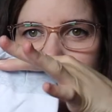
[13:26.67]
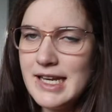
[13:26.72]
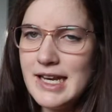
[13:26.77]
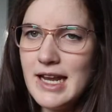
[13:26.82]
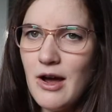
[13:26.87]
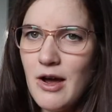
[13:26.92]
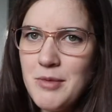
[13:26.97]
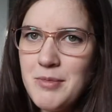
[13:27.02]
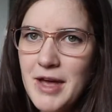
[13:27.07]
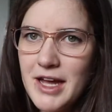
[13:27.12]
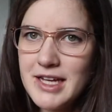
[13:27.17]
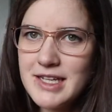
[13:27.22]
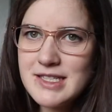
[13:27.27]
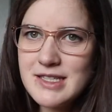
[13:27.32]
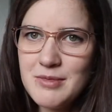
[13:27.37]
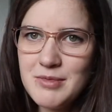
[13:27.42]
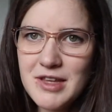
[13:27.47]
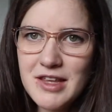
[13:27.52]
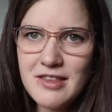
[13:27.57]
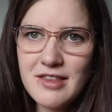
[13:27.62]
Now I'm packing
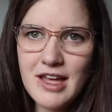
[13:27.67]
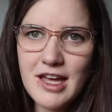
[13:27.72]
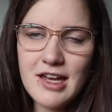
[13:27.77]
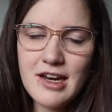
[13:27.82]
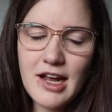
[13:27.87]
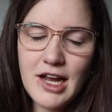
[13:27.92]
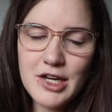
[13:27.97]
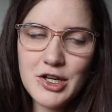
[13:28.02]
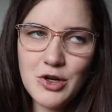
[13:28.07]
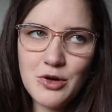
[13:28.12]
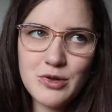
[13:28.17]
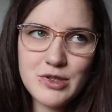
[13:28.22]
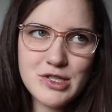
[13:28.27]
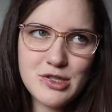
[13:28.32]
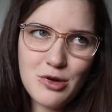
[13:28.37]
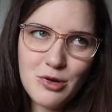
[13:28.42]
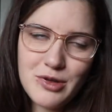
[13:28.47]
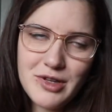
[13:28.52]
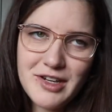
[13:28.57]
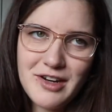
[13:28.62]
something that I know is
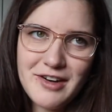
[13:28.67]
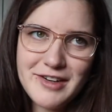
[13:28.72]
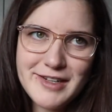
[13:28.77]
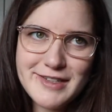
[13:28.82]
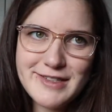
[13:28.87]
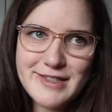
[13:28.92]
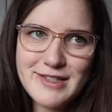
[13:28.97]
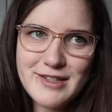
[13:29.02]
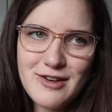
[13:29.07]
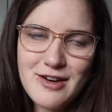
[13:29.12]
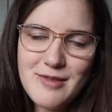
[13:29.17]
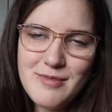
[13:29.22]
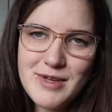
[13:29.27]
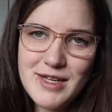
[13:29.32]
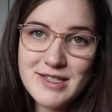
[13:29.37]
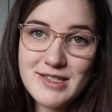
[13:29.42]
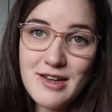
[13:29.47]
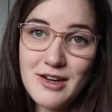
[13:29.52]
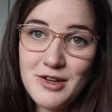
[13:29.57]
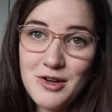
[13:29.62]
totally not necessary
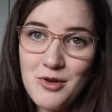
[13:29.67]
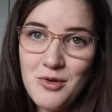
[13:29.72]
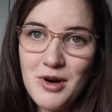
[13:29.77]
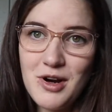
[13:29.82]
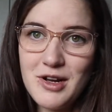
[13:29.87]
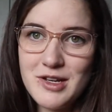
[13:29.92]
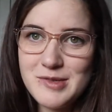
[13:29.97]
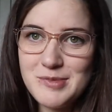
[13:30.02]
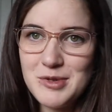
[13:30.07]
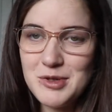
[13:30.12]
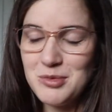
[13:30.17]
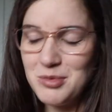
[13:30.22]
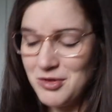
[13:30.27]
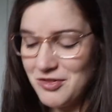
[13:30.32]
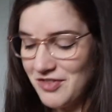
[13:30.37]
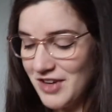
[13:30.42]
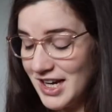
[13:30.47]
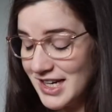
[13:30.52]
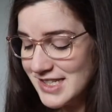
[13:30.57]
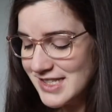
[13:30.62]
because I know our hospital
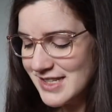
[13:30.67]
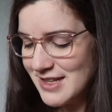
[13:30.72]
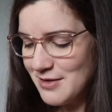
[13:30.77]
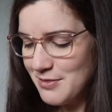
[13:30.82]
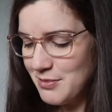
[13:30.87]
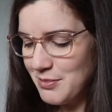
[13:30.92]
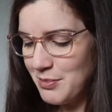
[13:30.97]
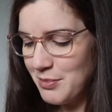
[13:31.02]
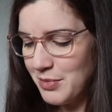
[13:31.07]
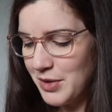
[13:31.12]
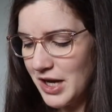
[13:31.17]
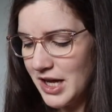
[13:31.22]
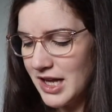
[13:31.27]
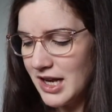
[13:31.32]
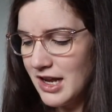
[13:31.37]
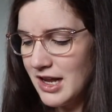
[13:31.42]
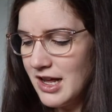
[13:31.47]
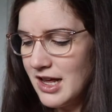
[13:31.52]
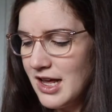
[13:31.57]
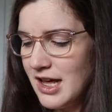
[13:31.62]
provides them, but
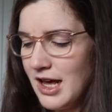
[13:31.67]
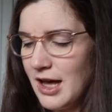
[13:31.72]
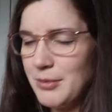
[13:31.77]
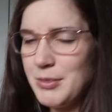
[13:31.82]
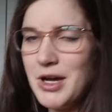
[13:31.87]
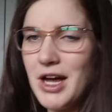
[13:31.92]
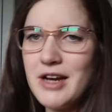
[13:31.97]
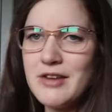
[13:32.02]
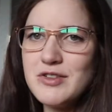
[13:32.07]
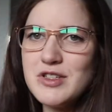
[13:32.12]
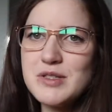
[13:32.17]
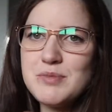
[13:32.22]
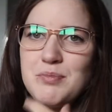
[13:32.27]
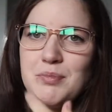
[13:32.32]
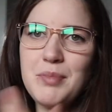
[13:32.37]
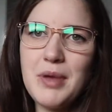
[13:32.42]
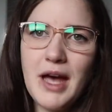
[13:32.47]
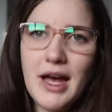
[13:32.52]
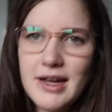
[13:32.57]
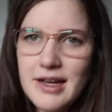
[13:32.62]
I'm kind of
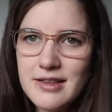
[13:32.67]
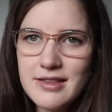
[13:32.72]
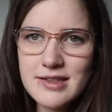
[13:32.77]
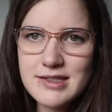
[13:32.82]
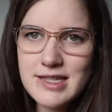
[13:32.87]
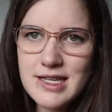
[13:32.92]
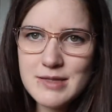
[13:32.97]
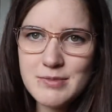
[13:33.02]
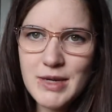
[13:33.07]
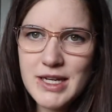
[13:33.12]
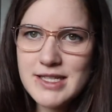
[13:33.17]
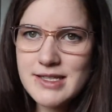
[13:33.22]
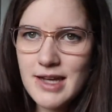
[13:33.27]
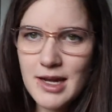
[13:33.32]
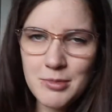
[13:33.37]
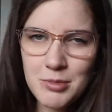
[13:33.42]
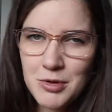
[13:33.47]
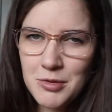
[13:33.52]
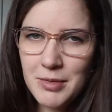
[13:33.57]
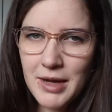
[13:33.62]
just packing this as my
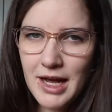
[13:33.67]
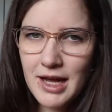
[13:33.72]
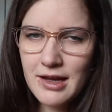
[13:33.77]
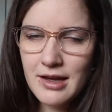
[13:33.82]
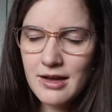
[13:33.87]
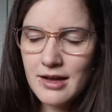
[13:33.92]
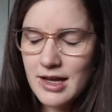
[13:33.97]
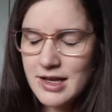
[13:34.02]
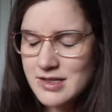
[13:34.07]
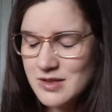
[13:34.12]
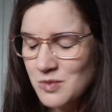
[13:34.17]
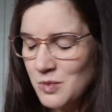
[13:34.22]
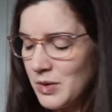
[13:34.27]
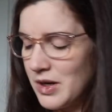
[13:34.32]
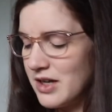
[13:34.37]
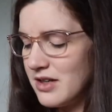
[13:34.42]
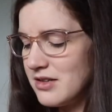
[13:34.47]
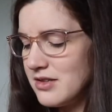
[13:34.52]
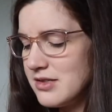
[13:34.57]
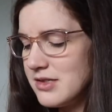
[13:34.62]
diaper bag as
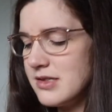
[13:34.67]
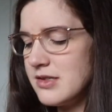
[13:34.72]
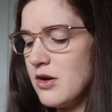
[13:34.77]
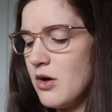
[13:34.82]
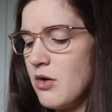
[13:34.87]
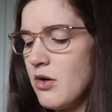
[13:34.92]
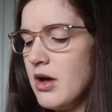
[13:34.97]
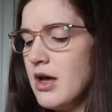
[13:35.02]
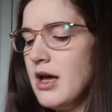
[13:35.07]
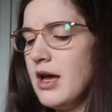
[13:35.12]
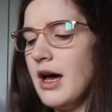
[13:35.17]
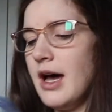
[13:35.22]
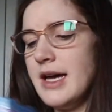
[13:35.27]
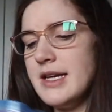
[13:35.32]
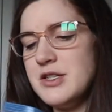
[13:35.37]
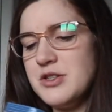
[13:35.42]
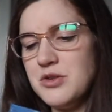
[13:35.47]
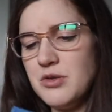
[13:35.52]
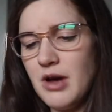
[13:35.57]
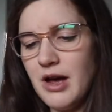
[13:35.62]
well. So I
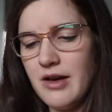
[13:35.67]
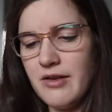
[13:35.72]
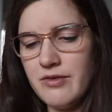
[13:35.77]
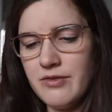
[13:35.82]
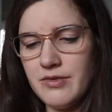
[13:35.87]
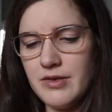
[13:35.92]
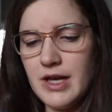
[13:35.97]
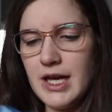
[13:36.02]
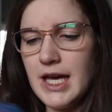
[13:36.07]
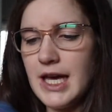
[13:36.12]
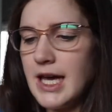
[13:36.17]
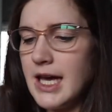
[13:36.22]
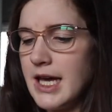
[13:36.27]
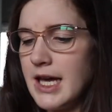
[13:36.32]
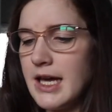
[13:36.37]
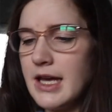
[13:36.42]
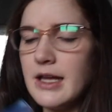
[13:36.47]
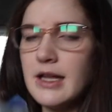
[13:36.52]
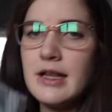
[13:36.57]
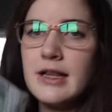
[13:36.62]
do have
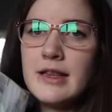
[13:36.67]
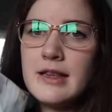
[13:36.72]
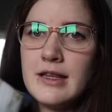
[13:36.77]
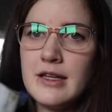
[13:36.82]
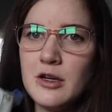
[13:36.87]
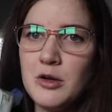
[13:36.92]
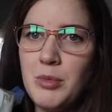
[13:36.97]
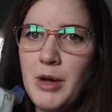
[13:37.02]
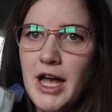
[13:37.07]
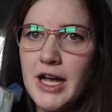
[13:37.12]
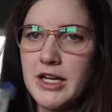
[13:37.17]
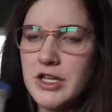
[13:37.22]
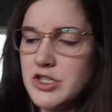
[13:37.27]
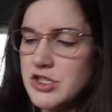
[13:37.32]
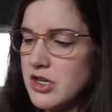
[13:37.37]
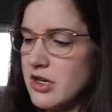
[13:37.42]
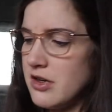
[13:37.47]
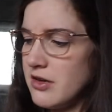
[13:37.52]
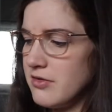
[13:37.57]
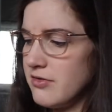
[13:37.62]
a little
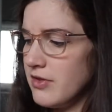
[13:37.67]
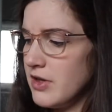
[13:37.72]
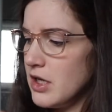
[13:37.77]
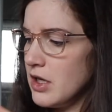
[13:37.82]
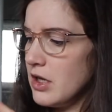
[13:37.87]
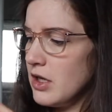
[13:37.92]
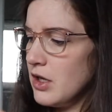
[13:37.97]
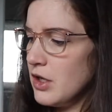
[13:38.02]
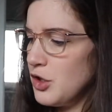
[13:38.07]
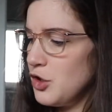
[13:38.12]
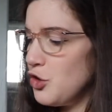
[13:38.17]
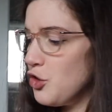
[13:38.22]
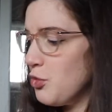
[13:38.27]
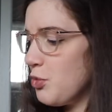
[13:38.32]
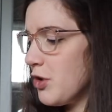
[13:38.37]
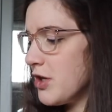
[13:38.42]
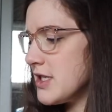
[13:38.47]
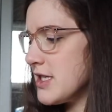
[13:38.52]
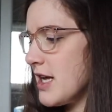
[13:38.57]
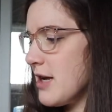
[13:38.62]
package of
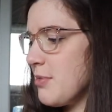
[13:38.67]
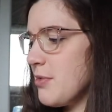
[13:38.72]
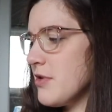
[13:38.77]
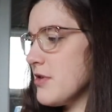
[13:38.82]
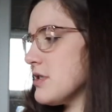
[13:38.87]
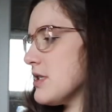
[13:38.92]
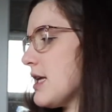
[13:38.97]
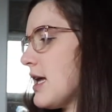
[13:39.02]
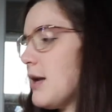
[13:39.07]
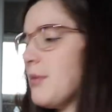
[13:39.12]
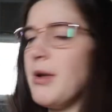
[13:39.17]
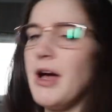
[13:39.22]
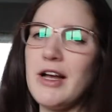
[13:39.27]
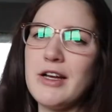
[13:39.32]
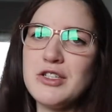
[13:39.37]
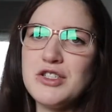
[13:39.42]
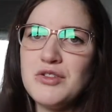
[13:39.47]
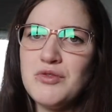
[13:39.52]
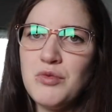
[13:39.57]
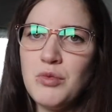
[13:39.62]
newborn diapers and a
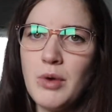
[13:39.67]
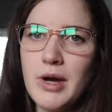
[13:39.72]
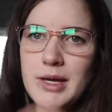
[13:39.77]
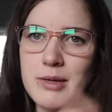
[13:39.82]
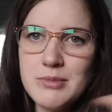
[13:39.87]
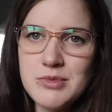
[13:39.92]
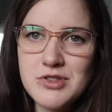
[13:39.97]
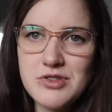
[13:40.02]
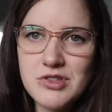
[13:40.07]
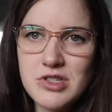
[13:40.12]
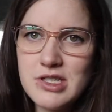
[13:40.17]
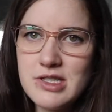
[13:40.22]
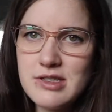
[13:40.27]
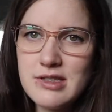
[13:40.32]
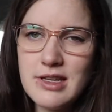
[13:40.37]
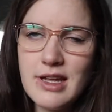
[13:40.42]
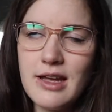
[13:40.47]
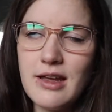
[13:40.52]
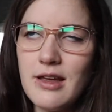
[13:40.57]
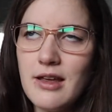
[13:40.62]
package of wipes,
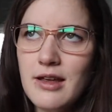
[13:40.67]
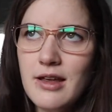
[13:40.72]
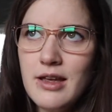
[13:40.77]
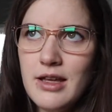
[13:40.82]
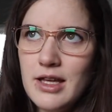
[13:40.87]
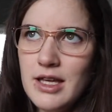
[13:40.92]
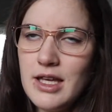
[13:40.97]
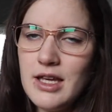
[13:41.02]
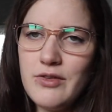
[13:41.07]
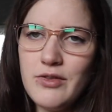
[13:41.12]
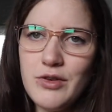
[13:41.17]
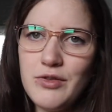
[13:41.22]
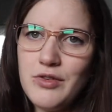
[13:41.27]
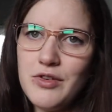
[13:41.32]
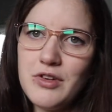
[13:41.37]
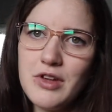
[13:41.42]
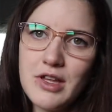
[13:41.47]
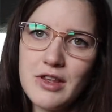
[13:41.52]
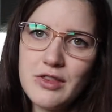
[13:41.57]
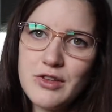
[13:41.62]
just like even
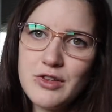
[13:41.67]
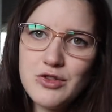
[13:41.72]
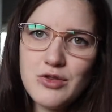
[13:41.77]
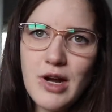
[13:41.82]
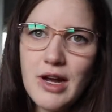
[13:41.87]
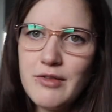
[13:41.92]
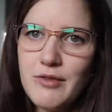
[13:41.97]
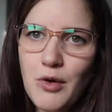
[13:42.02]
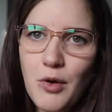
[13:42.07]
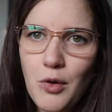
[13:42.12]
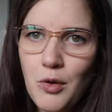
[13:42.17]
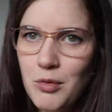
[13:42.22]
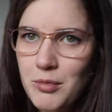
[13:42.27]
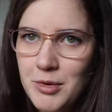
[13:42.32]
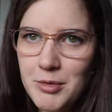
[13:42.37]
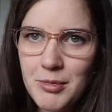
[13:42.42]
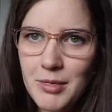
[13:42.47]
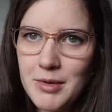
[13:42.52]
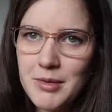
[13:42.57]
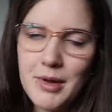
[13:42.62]
for like the drive
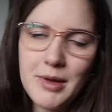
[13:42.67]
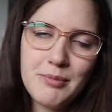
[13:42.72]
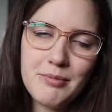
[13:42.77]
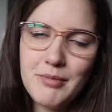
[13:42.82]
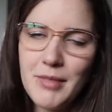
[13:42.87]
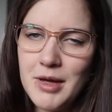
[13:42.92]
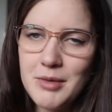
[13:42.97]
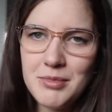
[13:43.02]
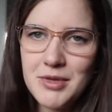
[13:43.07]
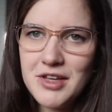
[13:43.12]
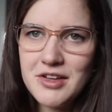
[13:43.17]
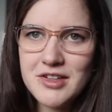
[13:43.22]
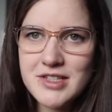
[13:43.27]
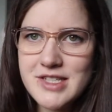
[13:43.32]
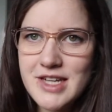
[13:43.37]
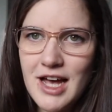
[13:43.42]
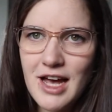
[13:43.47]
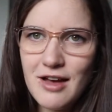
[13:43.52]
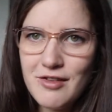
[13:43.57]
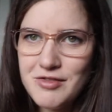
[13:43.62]
home, it might be good
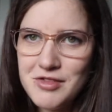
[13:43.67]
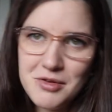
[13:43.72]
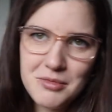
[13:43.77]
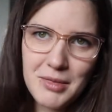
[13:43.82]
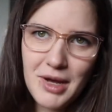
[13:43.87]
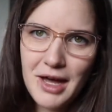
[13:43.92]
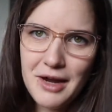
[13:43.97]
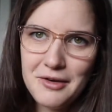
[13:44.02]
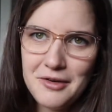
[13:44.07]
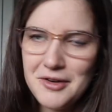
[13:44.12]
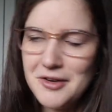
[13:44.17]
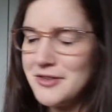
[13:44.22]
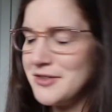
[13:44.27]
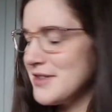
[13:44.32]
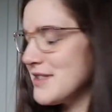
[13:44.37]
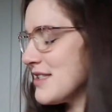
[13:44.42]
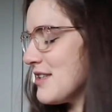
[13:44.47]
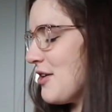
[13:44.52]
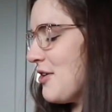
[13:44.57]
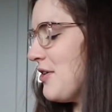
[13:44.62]
to have them. I don't know.
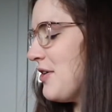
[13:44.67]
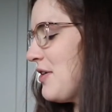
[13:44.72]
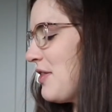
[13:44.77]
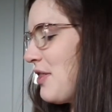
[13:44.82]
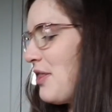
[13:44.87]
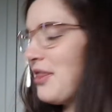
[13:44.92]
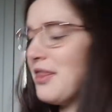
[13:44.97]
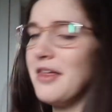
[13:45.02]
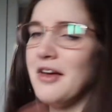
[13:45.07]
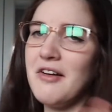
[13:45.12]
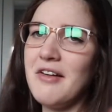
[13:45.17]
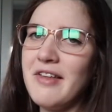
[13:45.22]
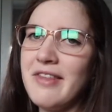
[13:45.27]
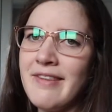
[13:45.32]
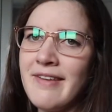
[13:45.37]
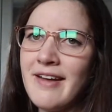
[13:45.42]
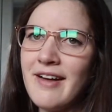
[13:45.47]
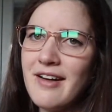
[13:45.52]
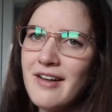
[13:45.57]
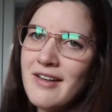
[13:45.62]
So they're in
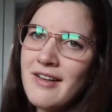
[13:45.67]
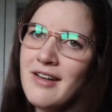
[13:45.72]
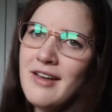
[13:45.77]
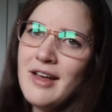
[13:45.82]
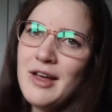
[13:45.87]
there.